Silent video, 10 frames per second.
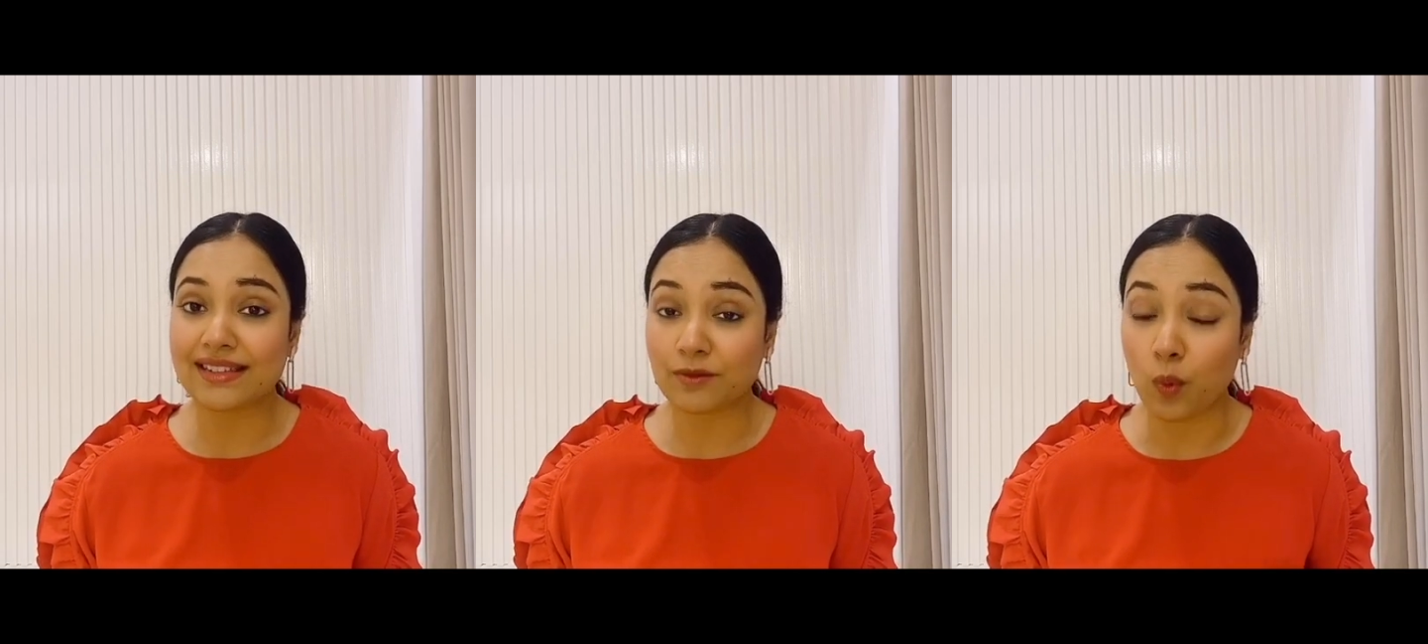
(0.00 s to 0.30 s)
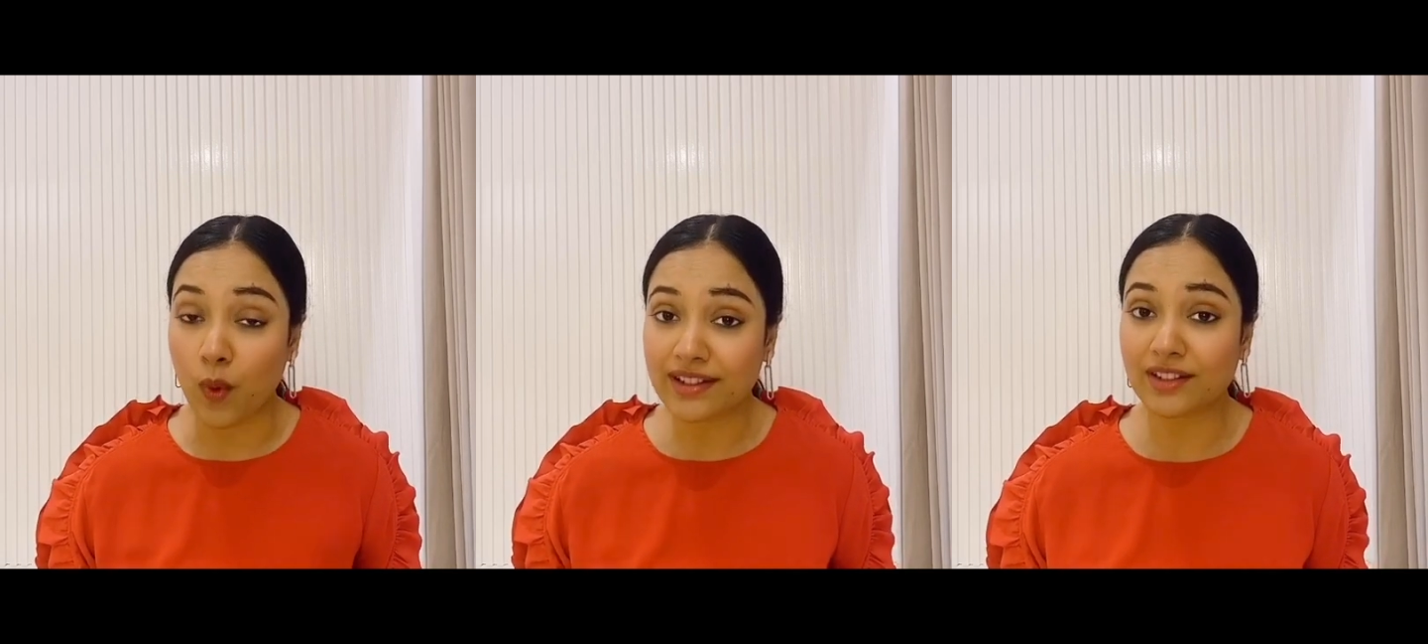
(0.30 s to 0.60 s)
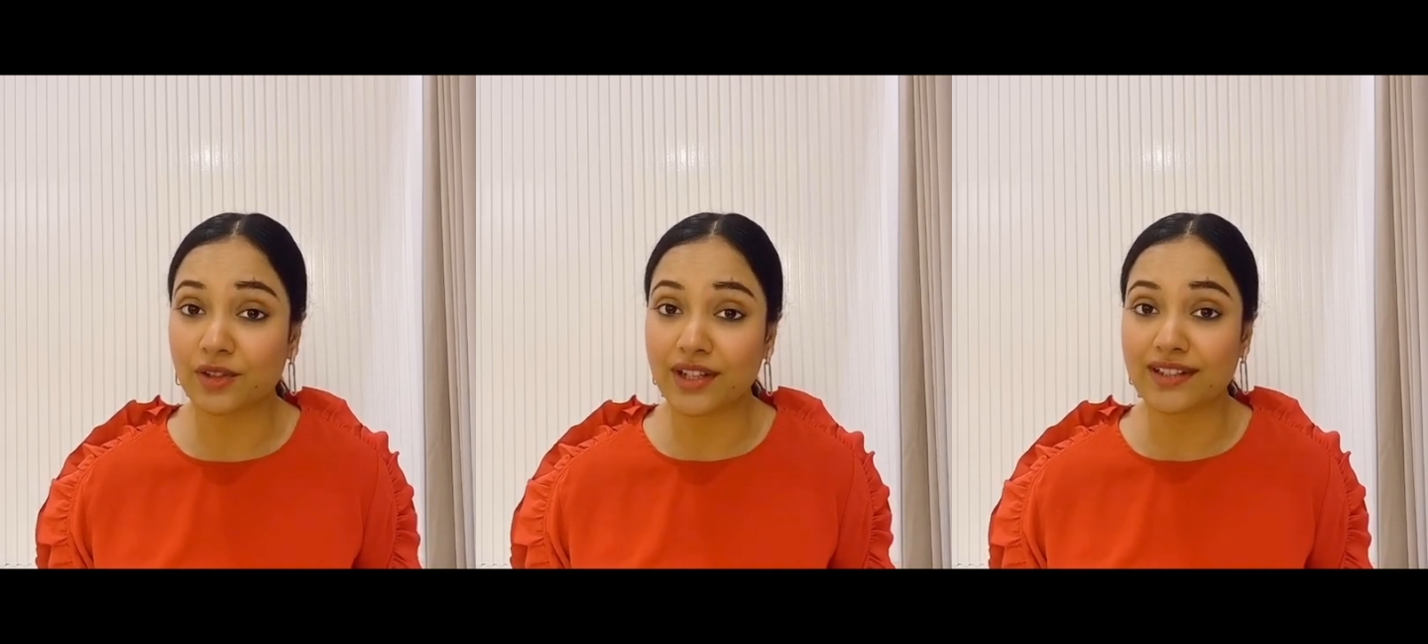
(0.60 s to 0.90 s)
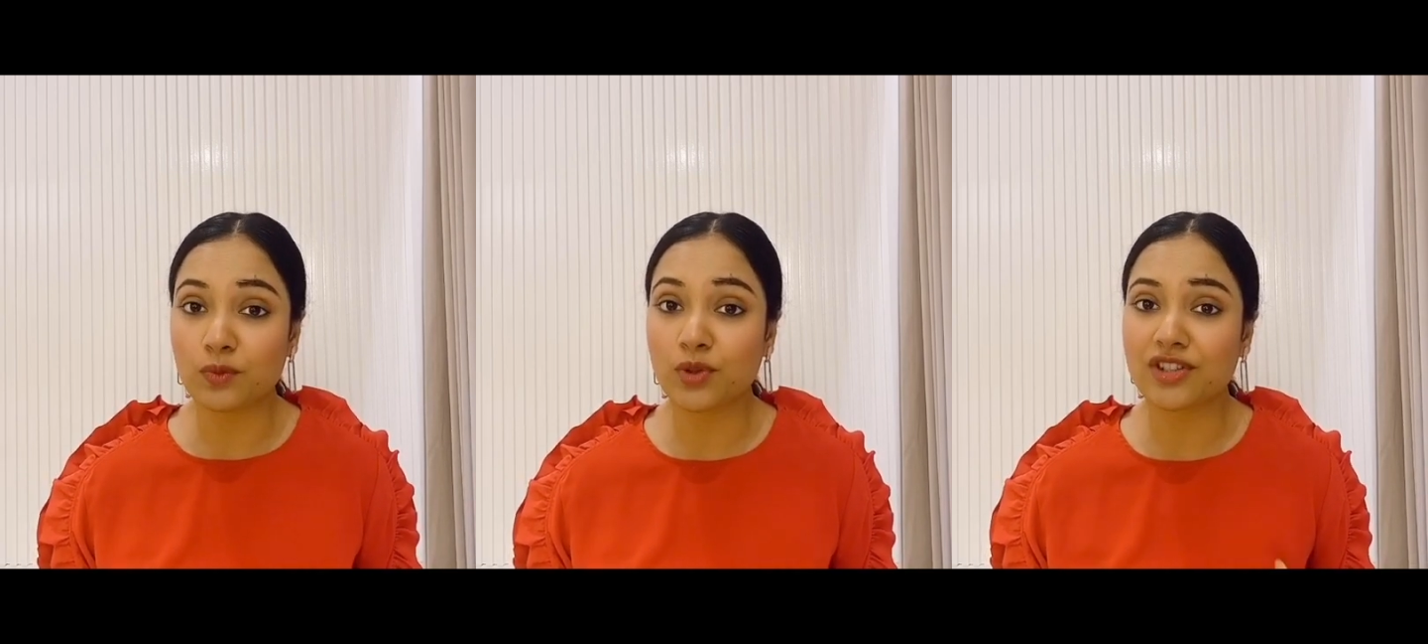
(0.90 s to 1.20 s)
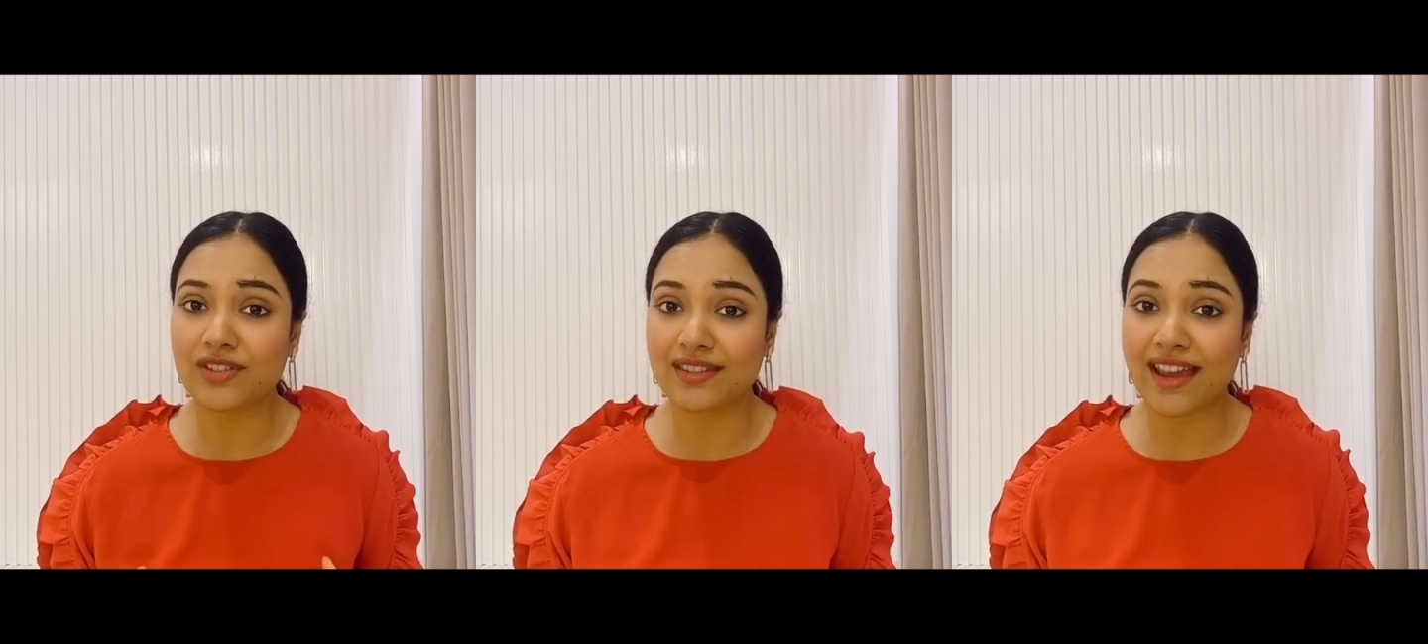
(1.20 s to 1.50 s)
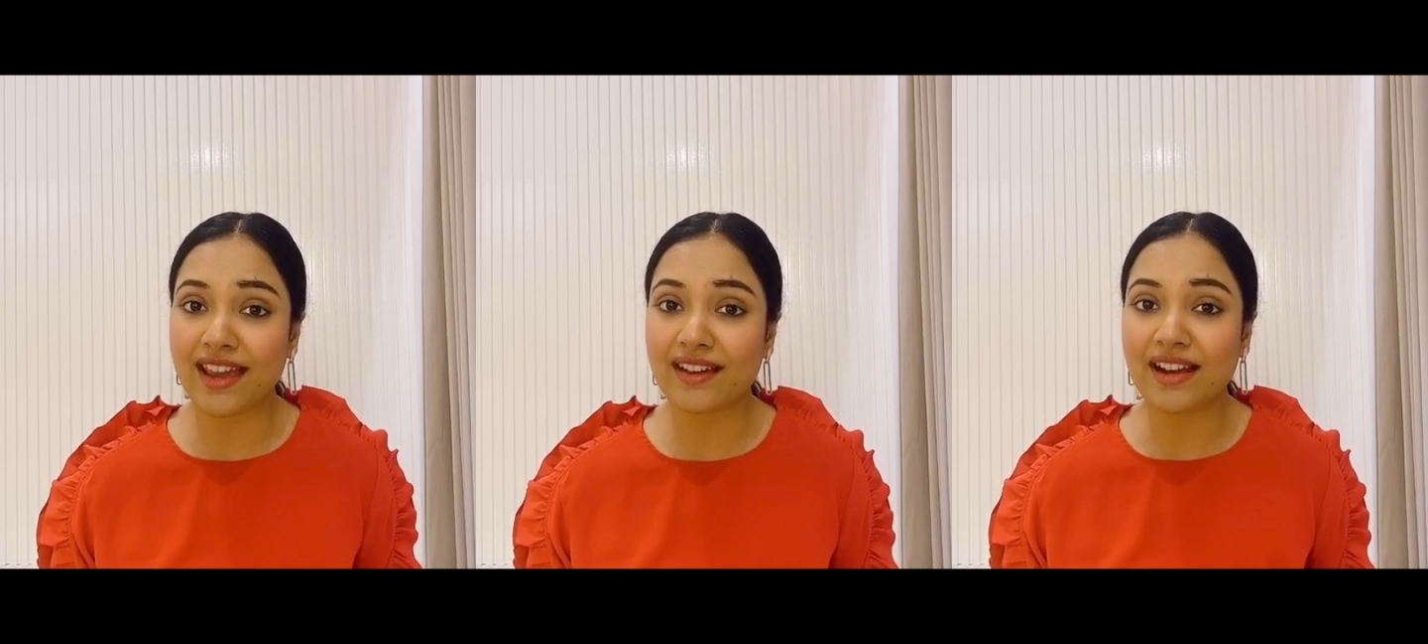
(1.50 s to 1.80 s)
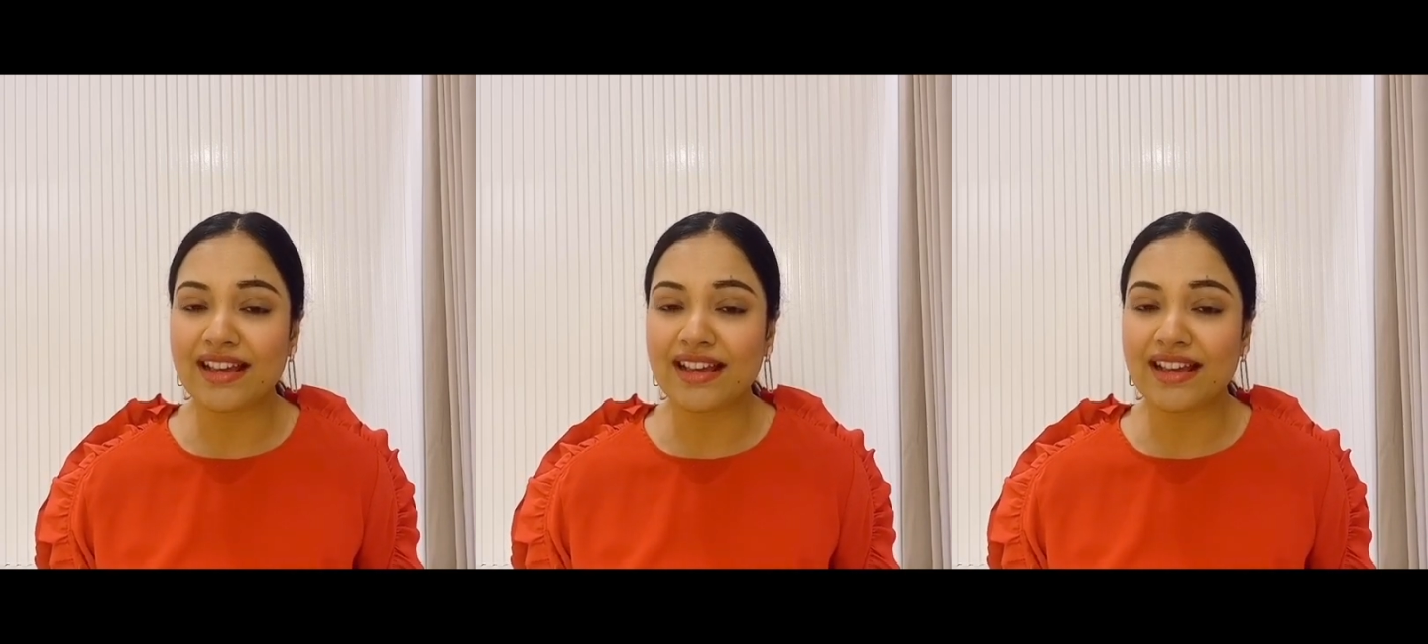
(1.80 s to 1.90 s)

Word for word: one ingredient which is there